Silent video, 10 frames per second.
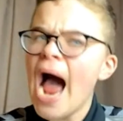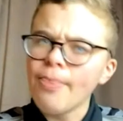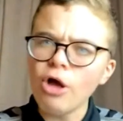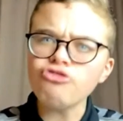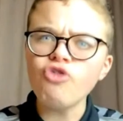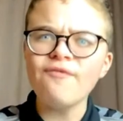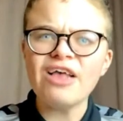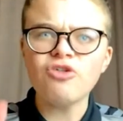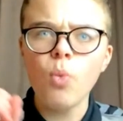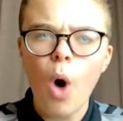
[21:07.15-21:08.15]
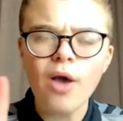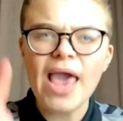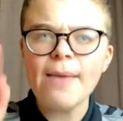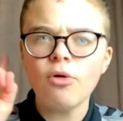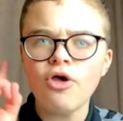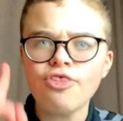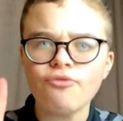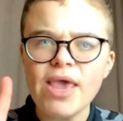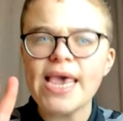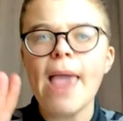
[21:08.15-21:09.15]
I'm not sure if that's a one-game or a
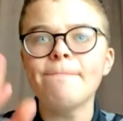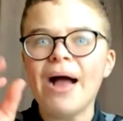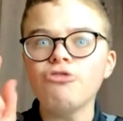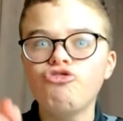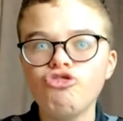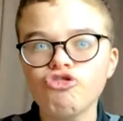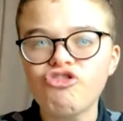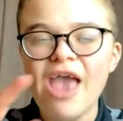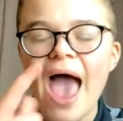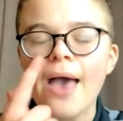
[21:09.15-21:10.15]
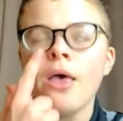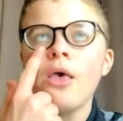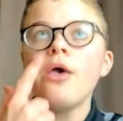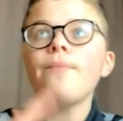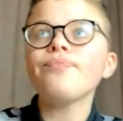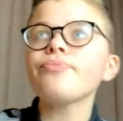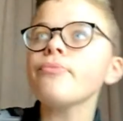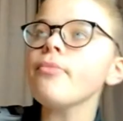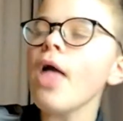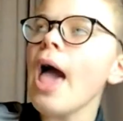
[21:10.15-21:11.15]
three-game ban just yet.
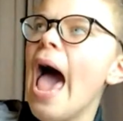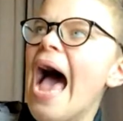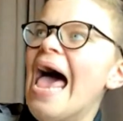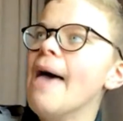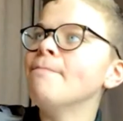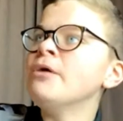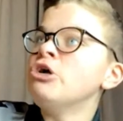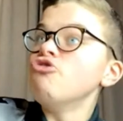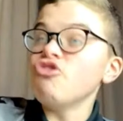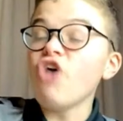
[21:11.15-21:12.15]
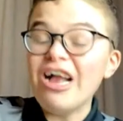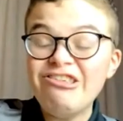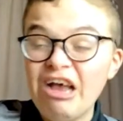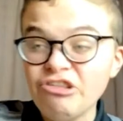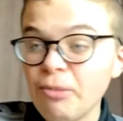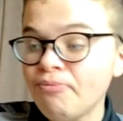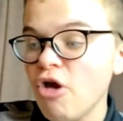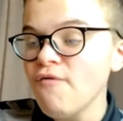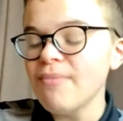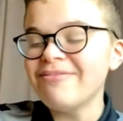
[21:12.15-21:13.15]
So he's got a chance to
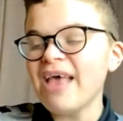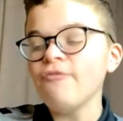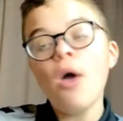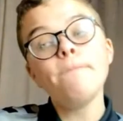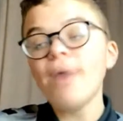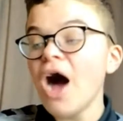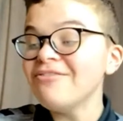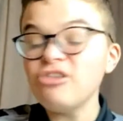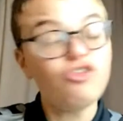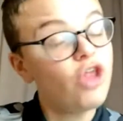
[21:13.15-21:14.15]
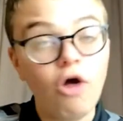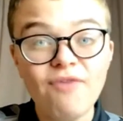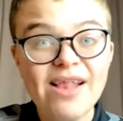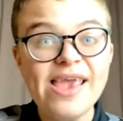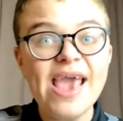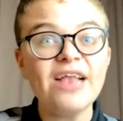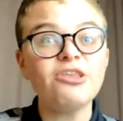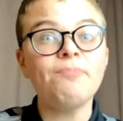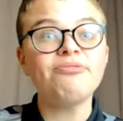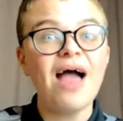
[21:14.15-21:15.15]
prove himself. Barton says they're not ready yet
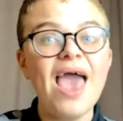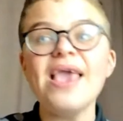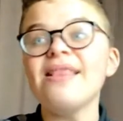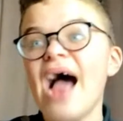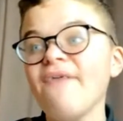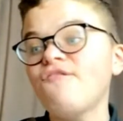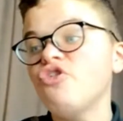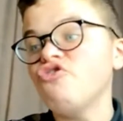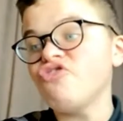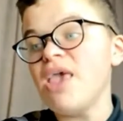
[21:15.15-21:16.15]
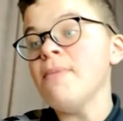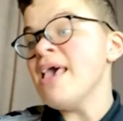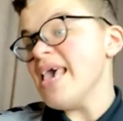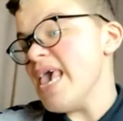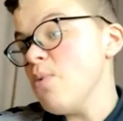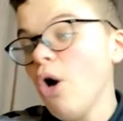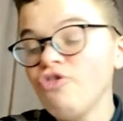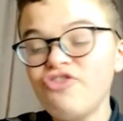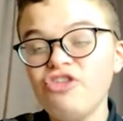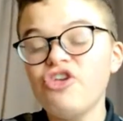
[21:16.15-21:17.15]
to play in our first team. He
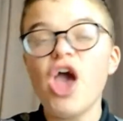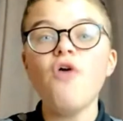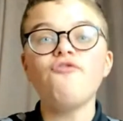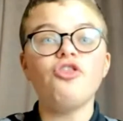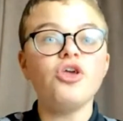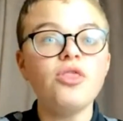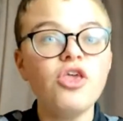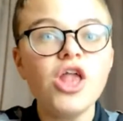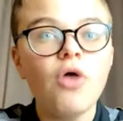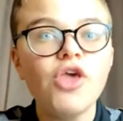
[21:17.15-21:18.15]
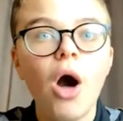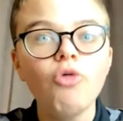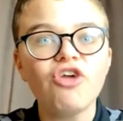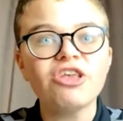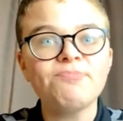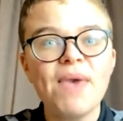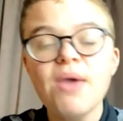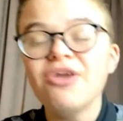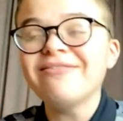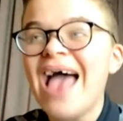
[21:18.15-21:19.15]
wanted to go for the older
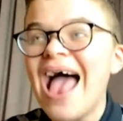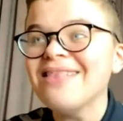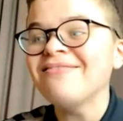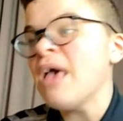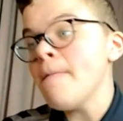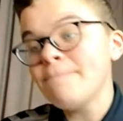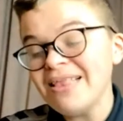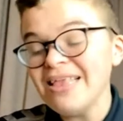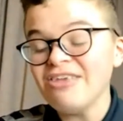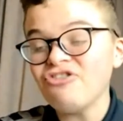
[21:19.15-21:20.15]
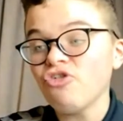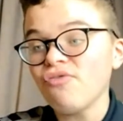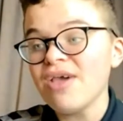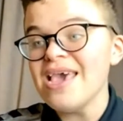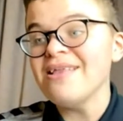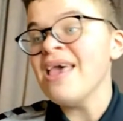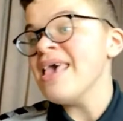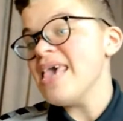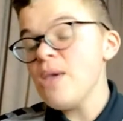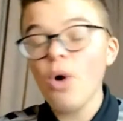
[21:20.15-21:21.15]
experienced heads. Pilley disagreed.
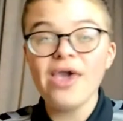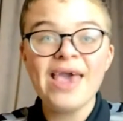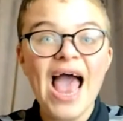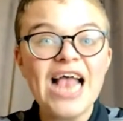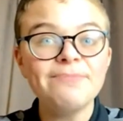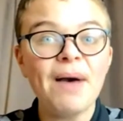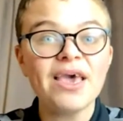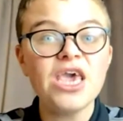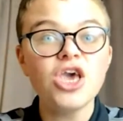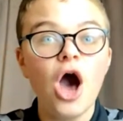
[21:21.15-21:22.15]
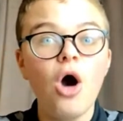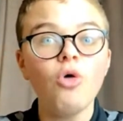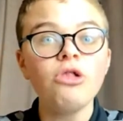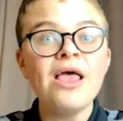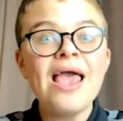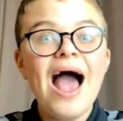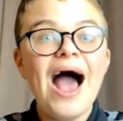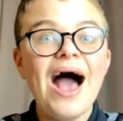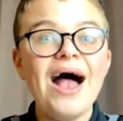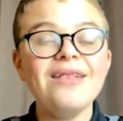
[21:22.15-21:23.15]
He wanted Cairns back in goal.
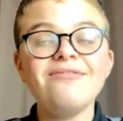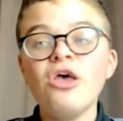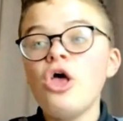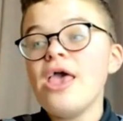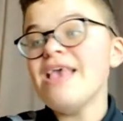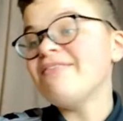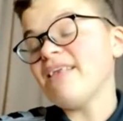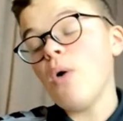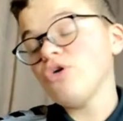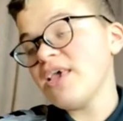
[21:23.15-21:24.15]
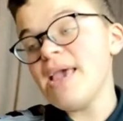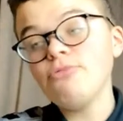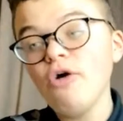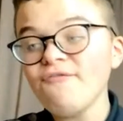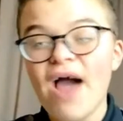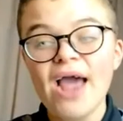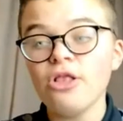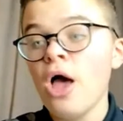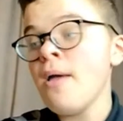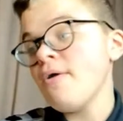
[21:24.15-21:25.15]
And he said, I want to keep
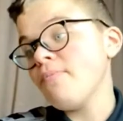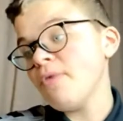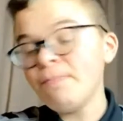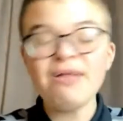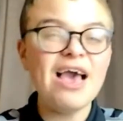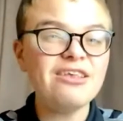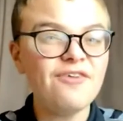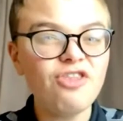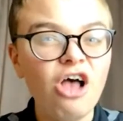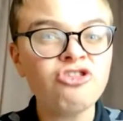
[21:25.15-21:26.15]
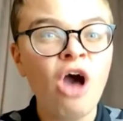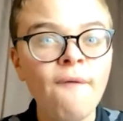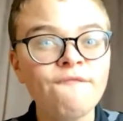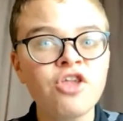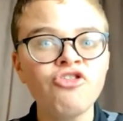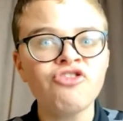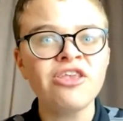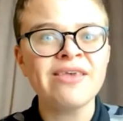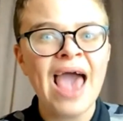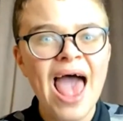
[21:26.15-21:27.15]
Luckweiler. The players have lost confidence
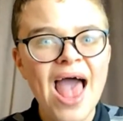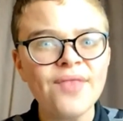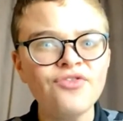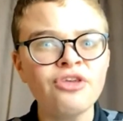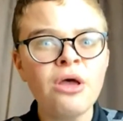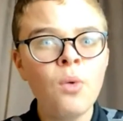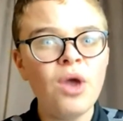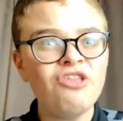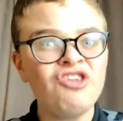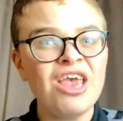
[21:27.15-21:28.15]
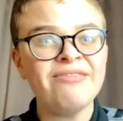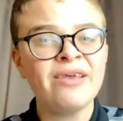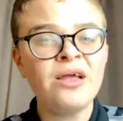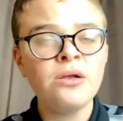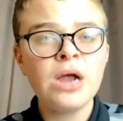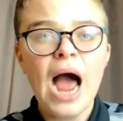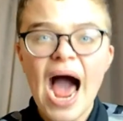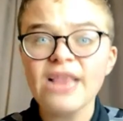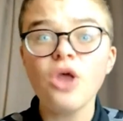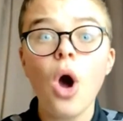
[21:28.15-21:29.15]
in Cairns, which is,
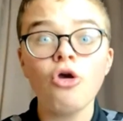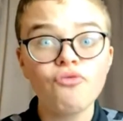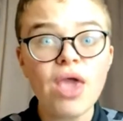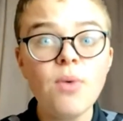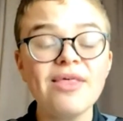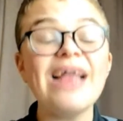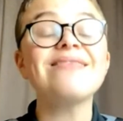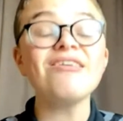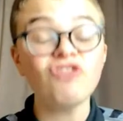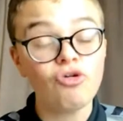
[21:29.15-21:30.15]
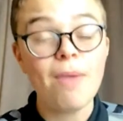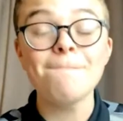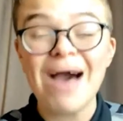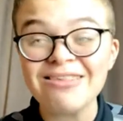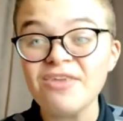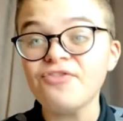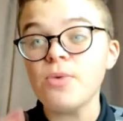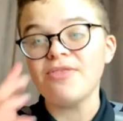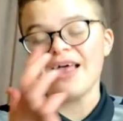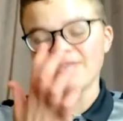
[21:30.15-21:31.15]
I don't agree with. I disagree massively
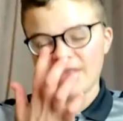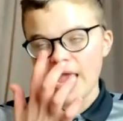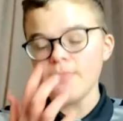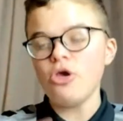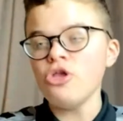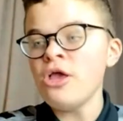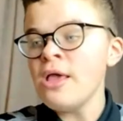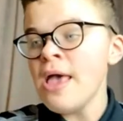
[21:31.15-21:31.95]
with that statement.